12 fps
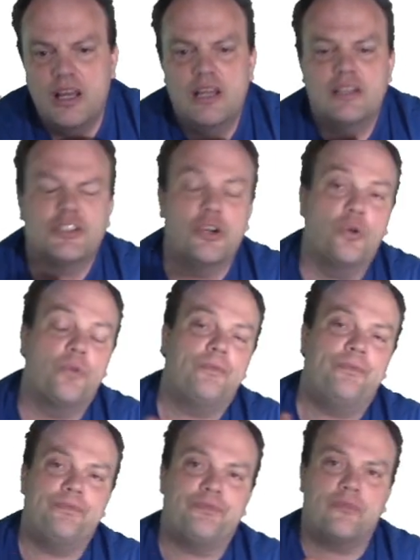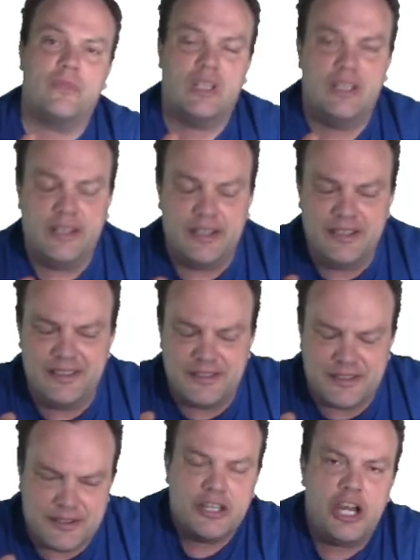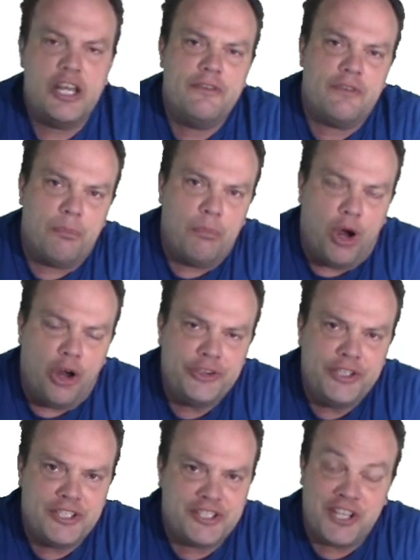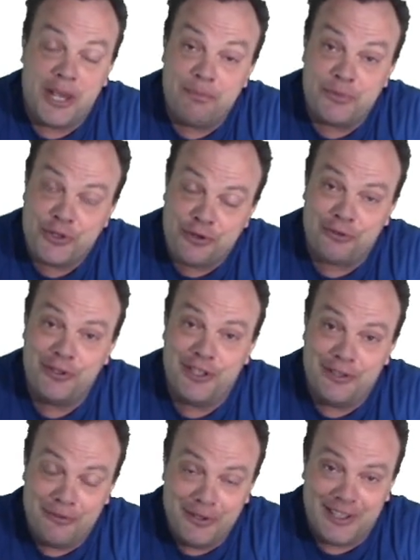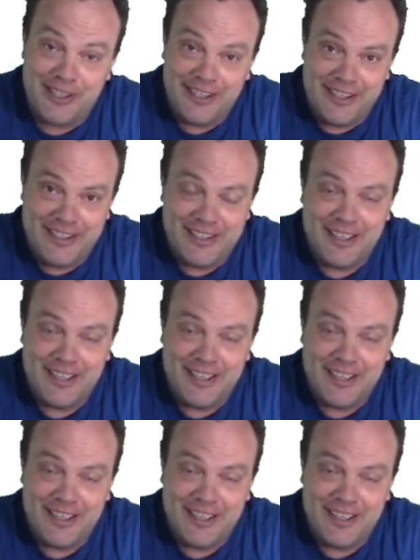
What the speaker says: So it is kind of a multi-stemmed tree, really.